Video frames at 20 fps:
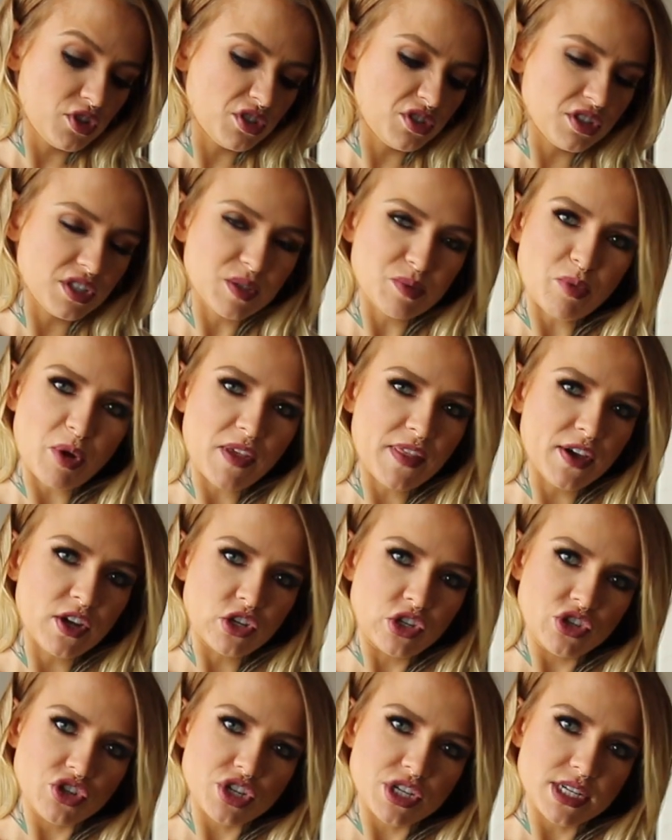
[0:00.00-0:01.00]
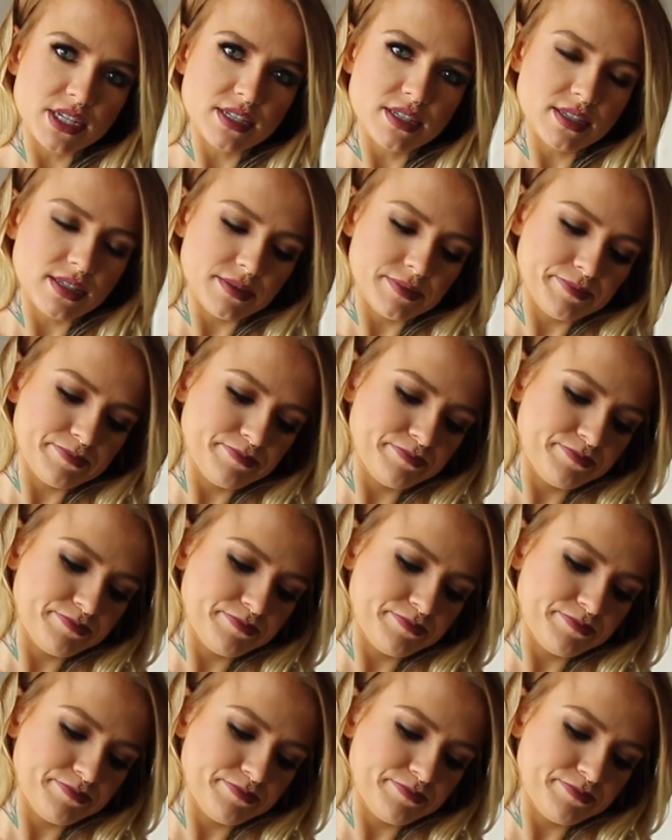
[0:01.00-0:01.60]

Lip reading: Just spray that on your sheets.